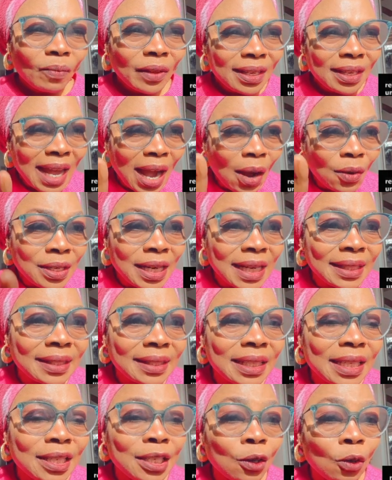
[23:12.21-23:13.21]
Now they
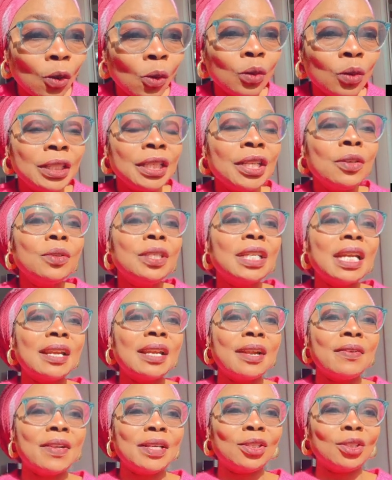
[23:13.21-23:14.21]
see the old new
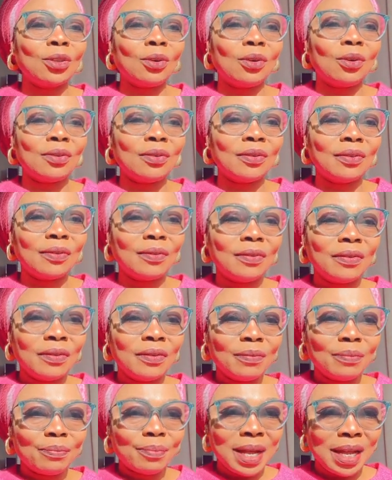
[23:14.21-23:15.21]
generation
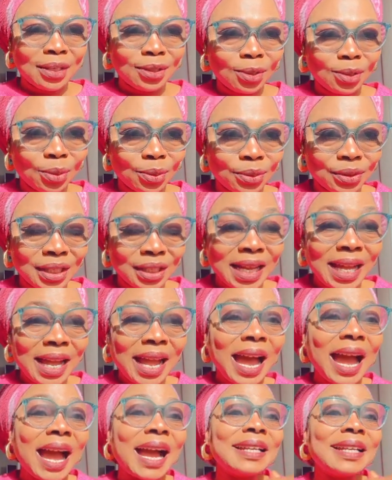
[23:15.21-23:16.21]
pastors
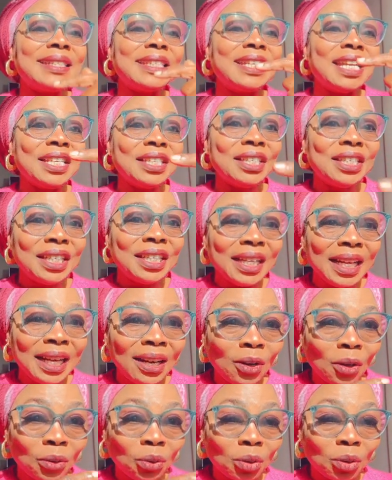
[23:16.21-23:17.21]
are changing a
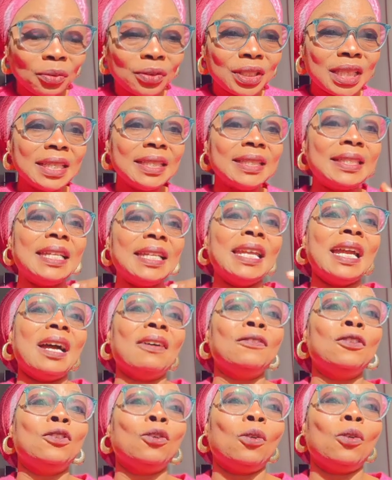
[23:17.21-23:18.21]
lot of things they
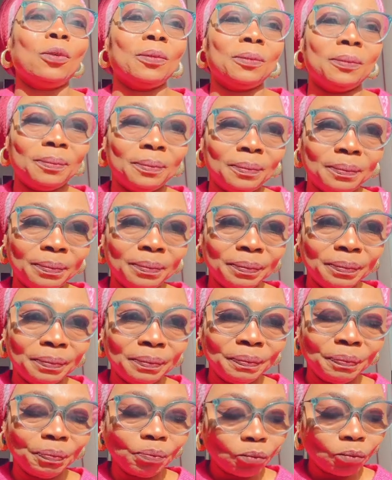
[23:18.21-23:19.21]
have done.
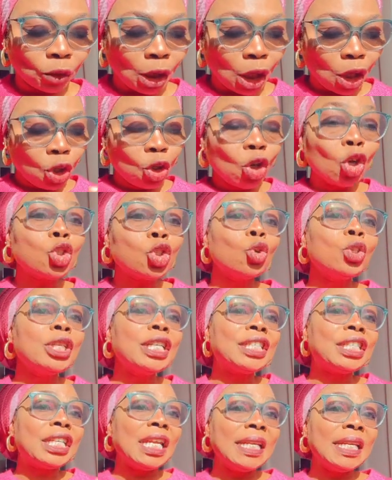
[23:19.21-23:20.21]
Not
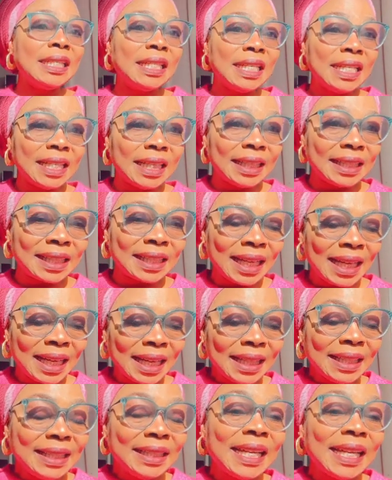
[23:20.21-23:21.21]
only changing it,
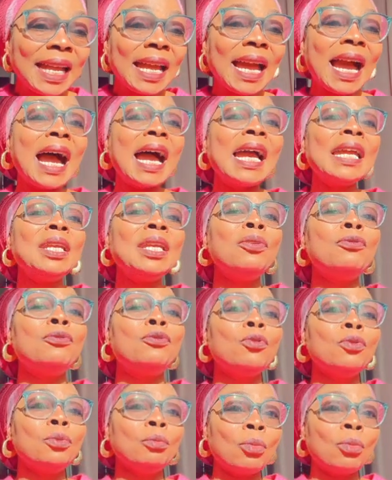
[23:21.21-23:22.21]
they are
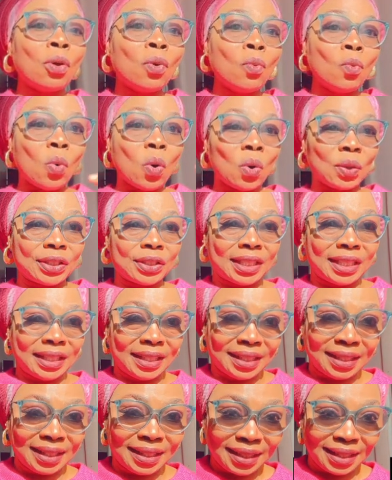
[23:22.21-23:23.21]
even more
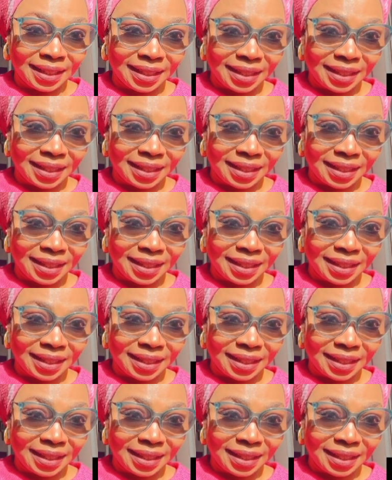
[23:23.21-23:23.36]
worse.